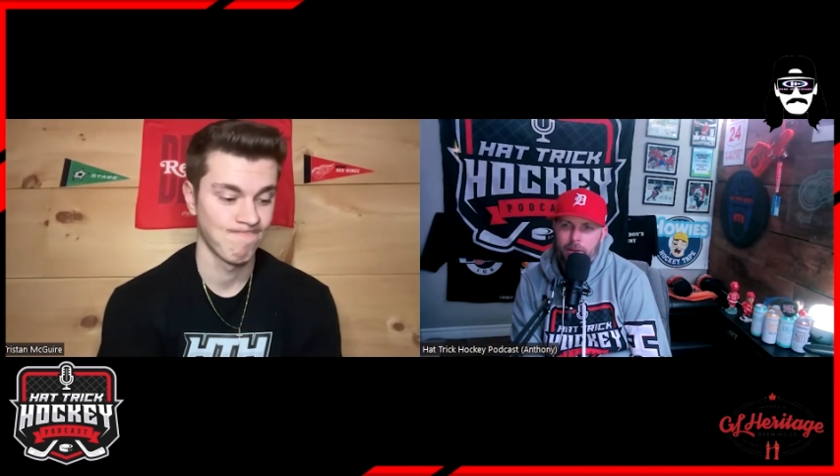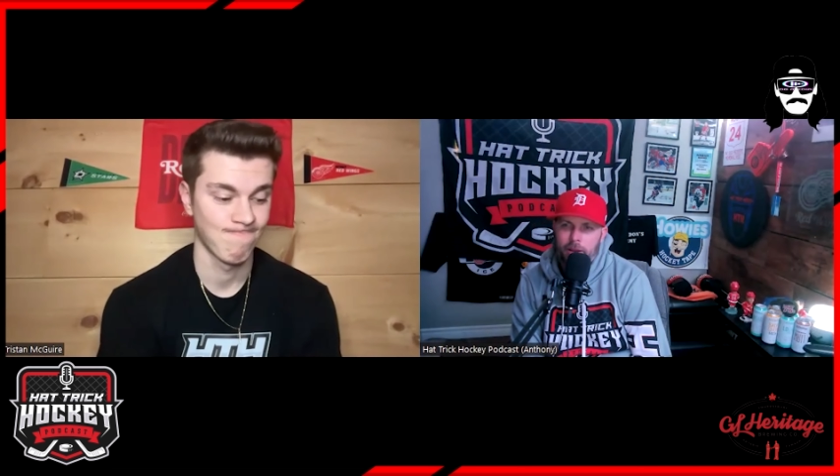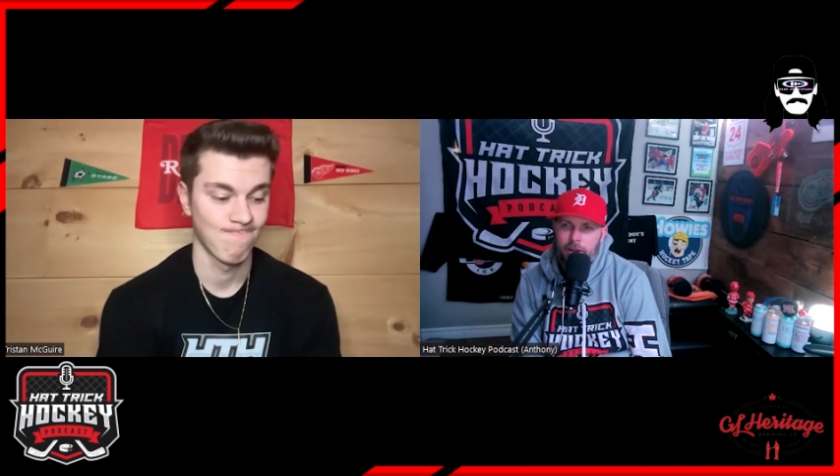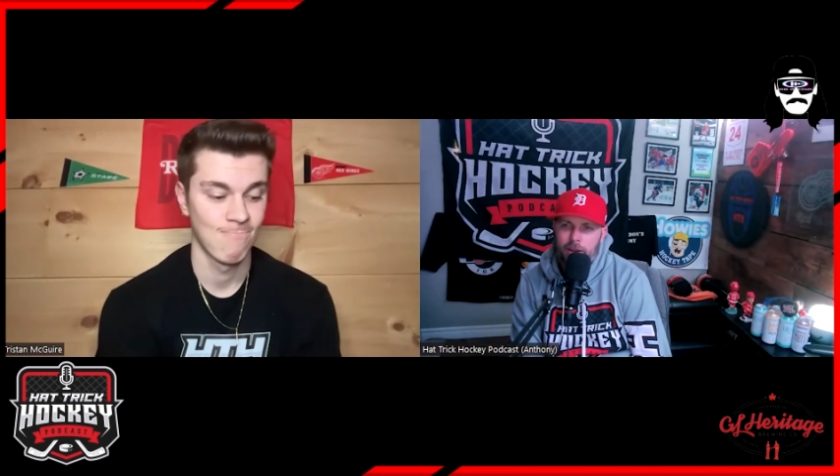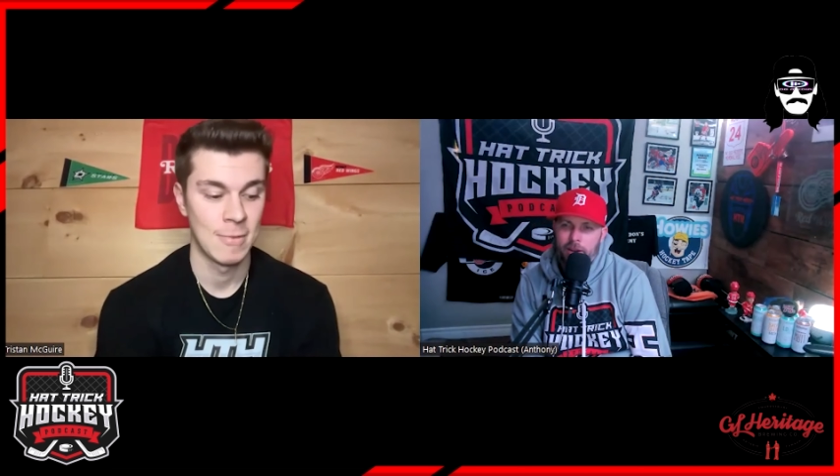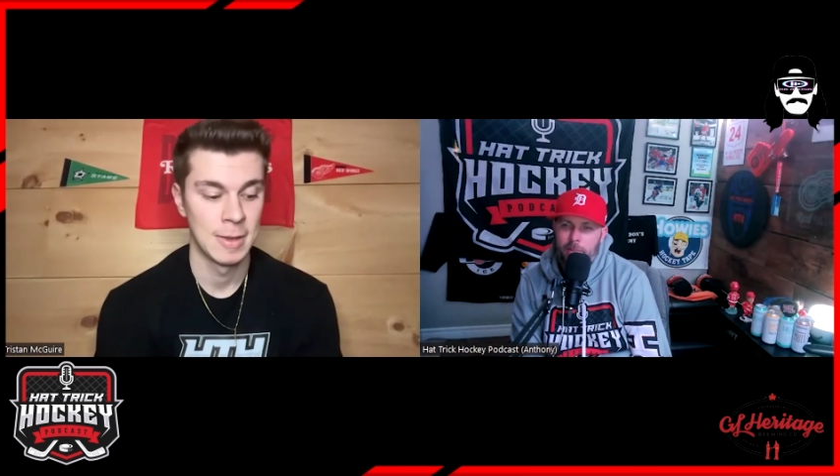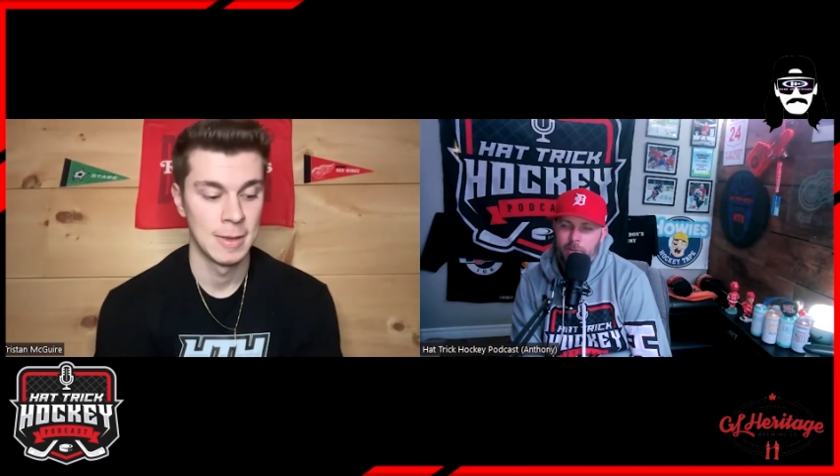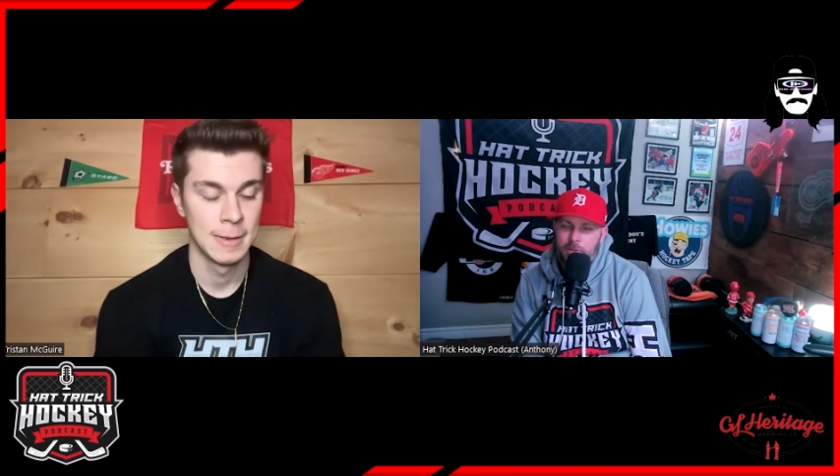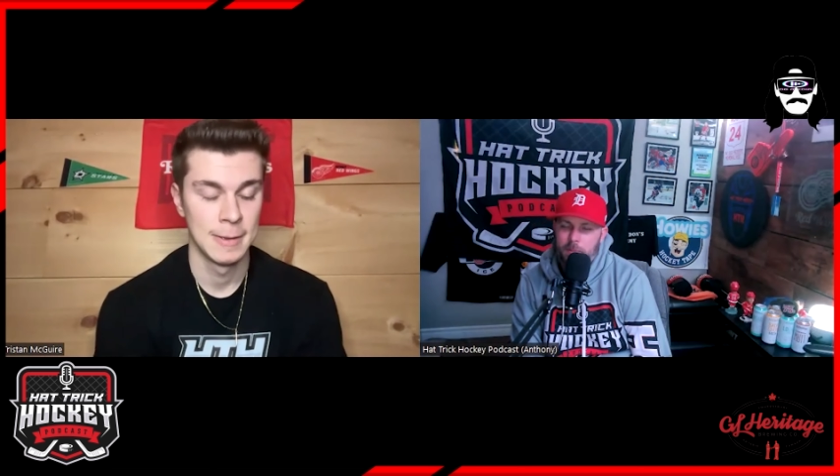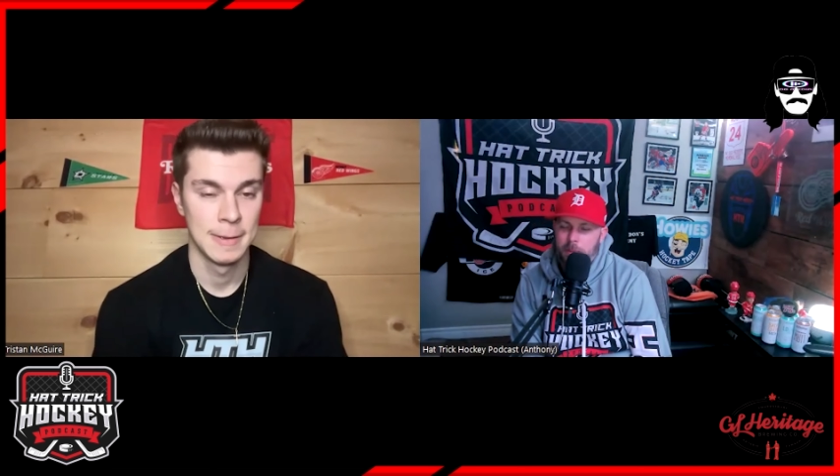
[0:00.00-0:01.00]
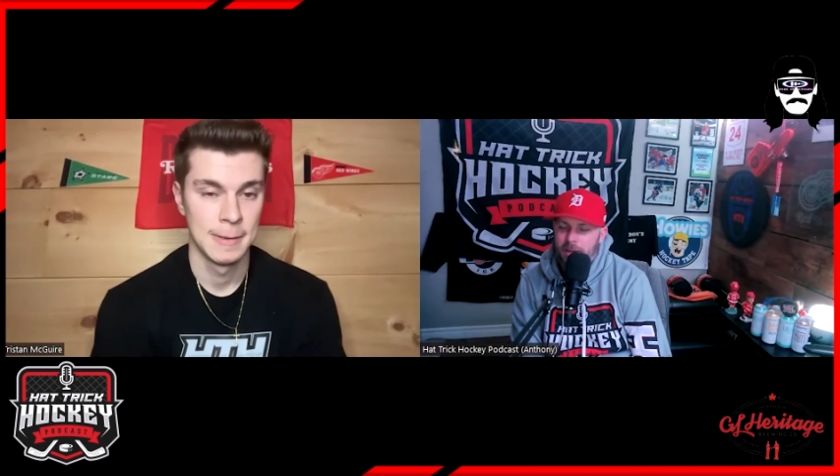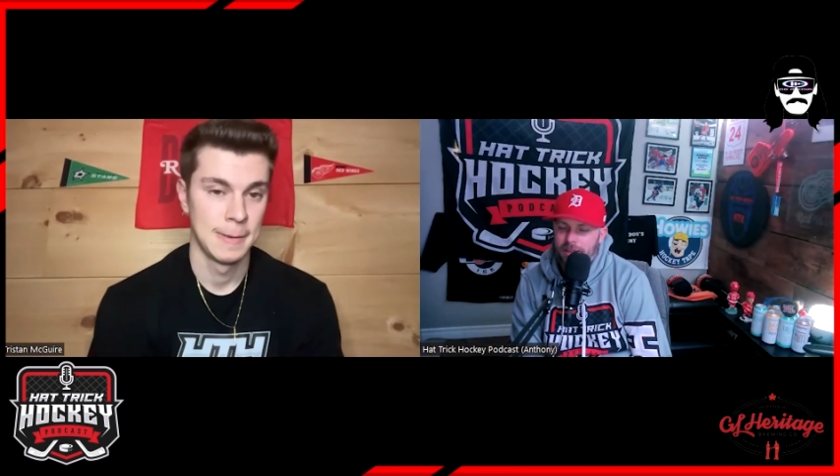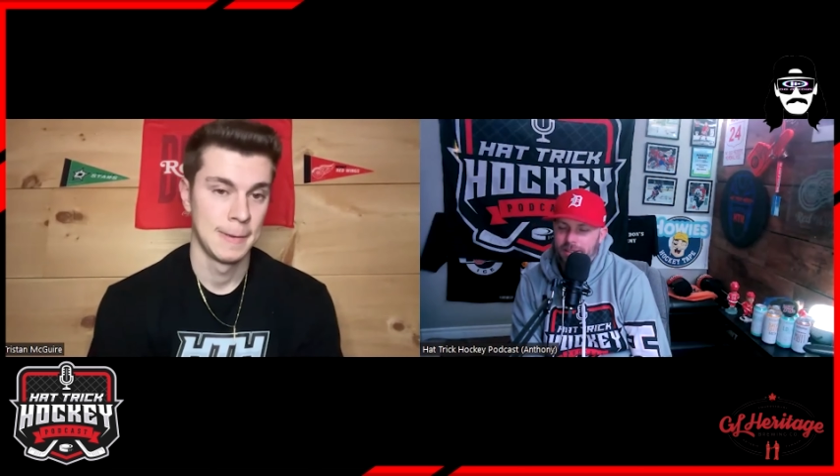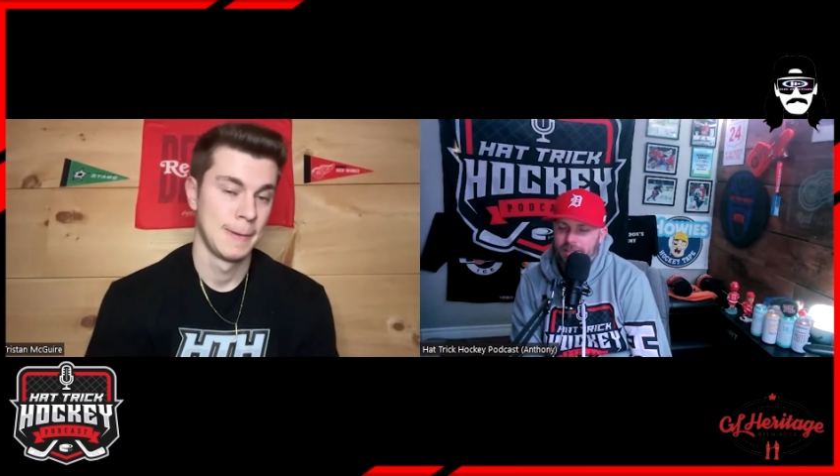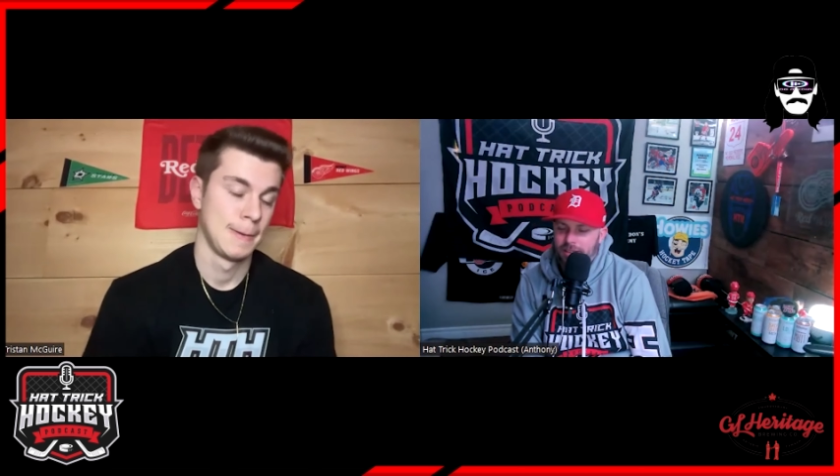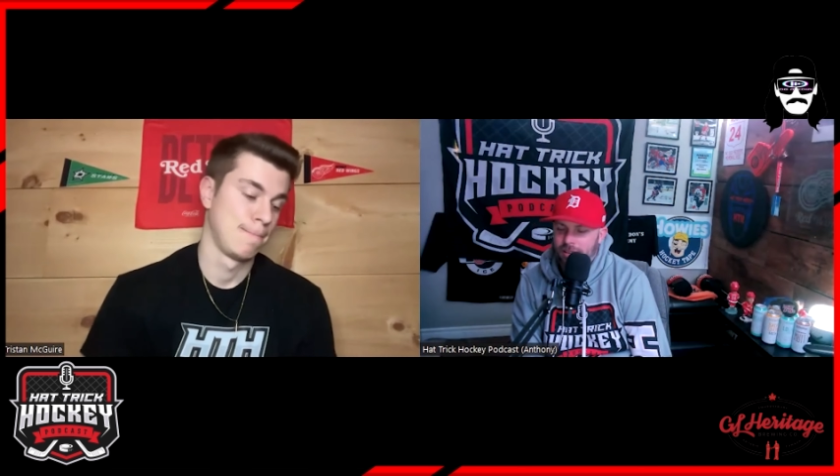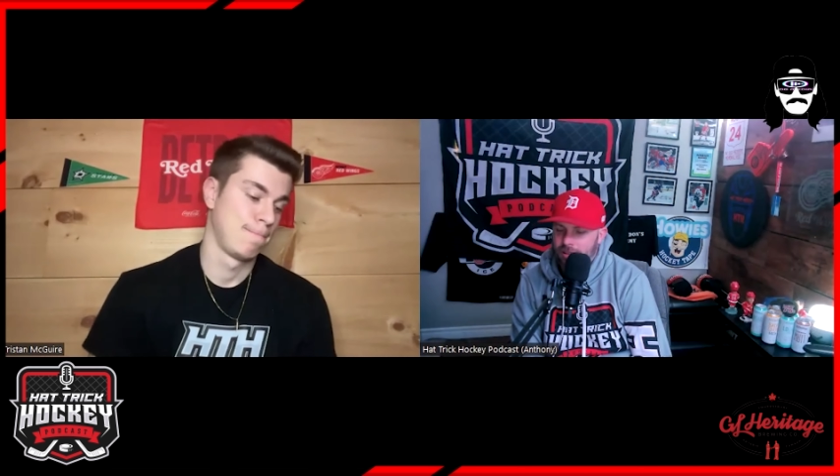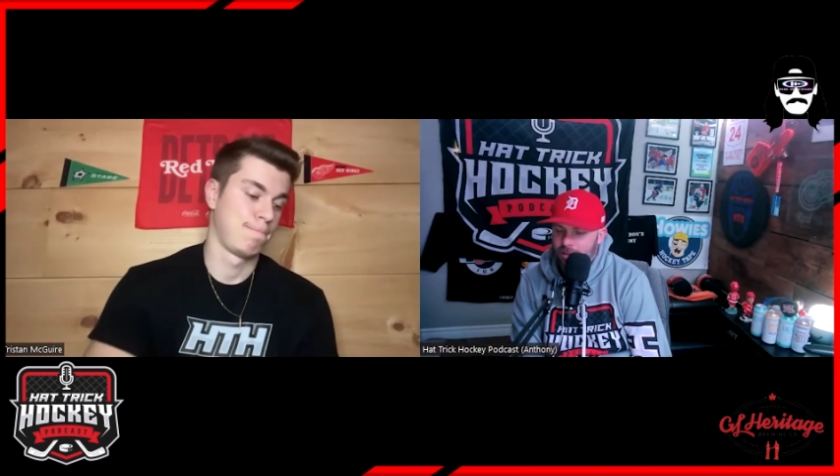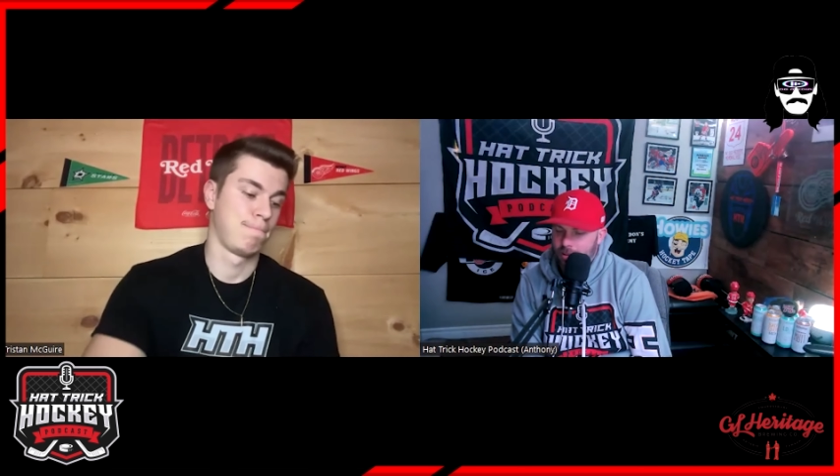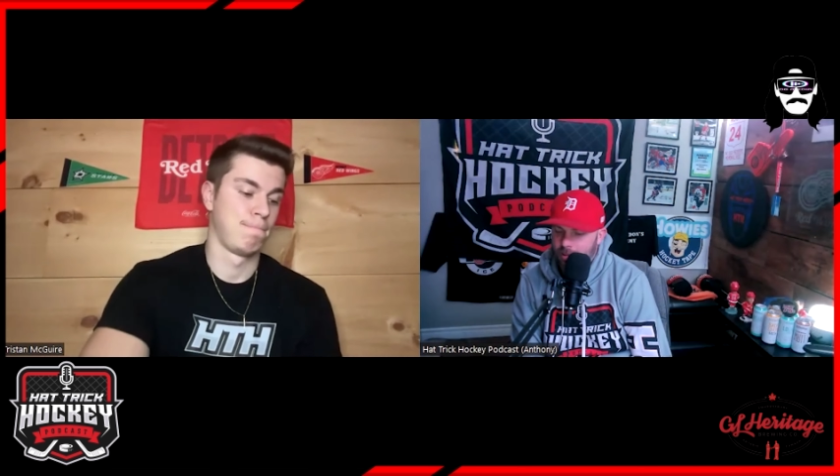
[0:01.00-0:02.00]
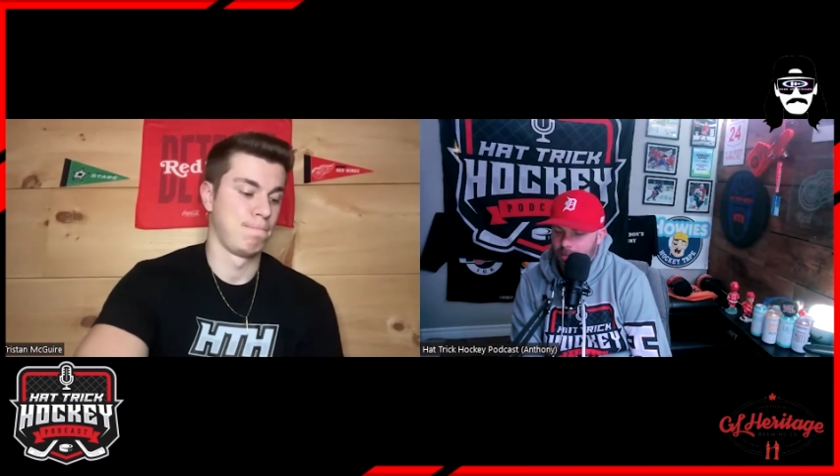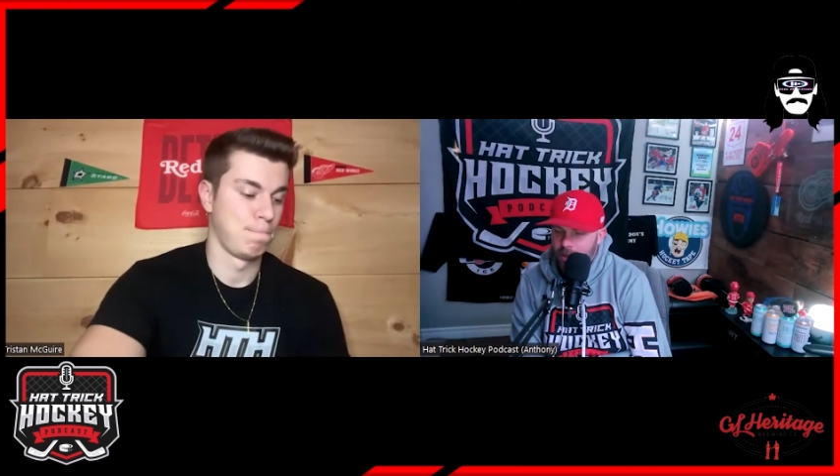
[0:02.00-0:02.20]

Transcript: And I almost picked um,